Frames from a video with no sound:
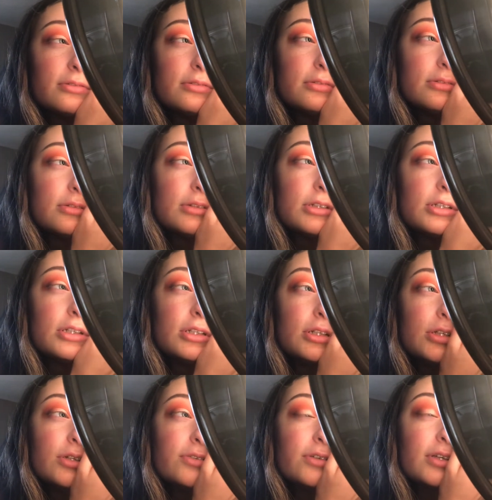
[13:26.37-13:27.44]

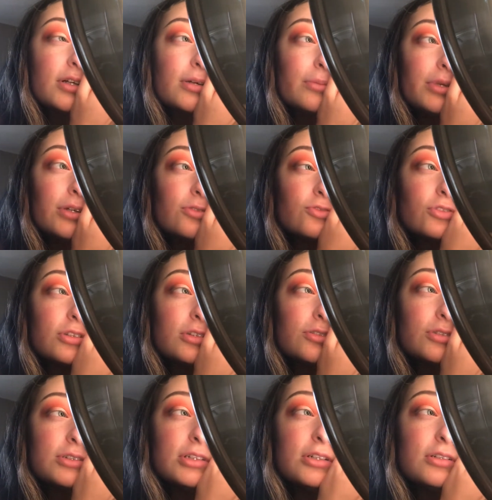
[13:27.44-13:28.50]
I feel like I'm being really
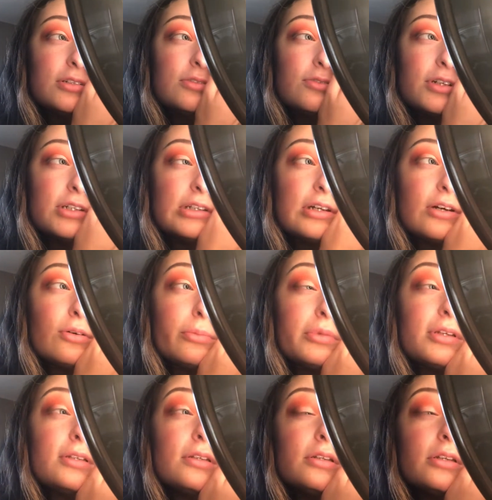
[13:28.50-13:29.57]
redundant right now,
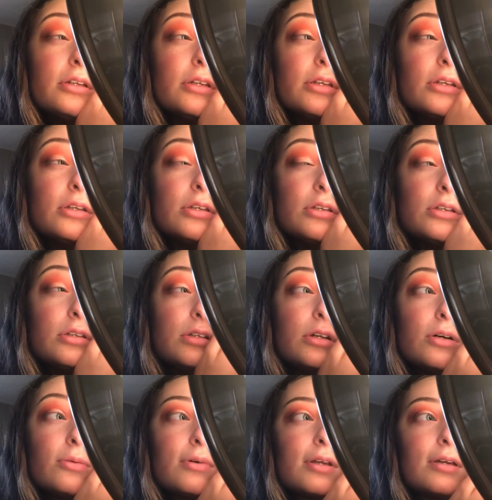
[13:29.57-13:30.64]
but you
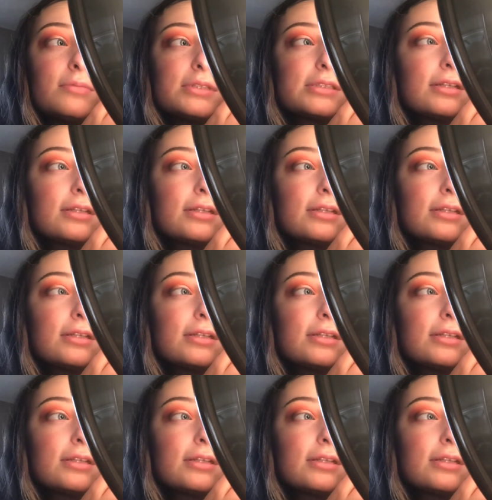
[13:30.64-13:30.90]
know what I'm